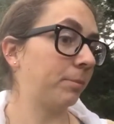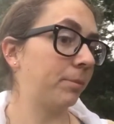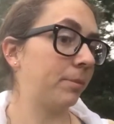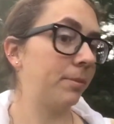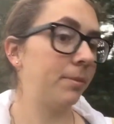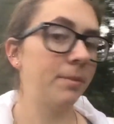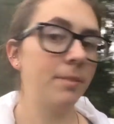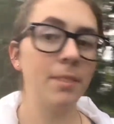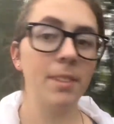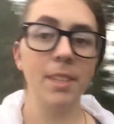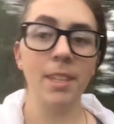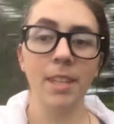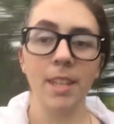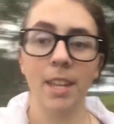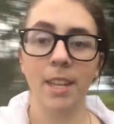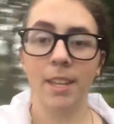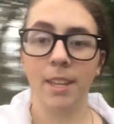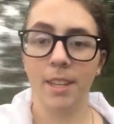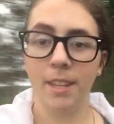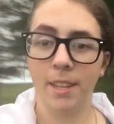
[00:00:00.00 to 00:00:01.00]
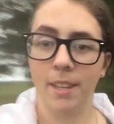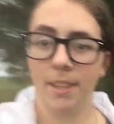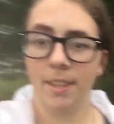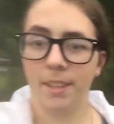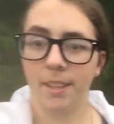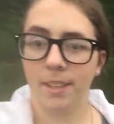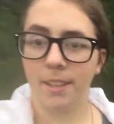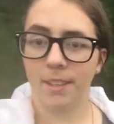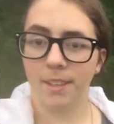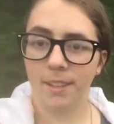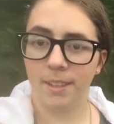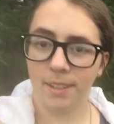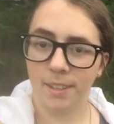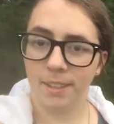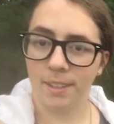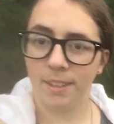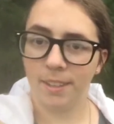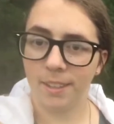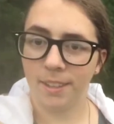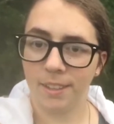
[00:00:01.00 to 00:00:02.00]

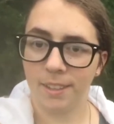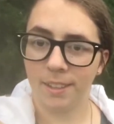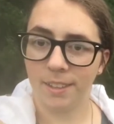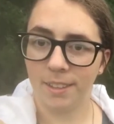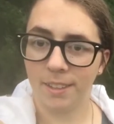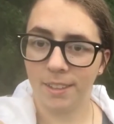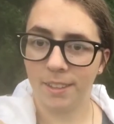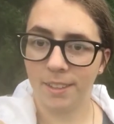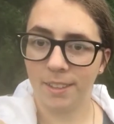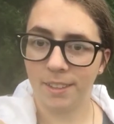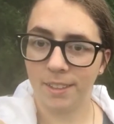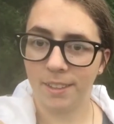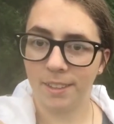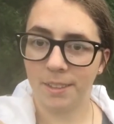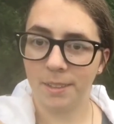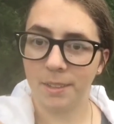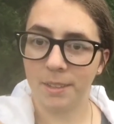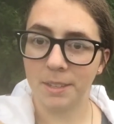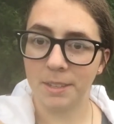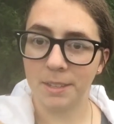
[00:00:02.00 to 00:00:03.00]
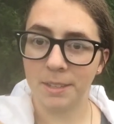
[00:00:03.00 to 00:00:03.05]
[no speech]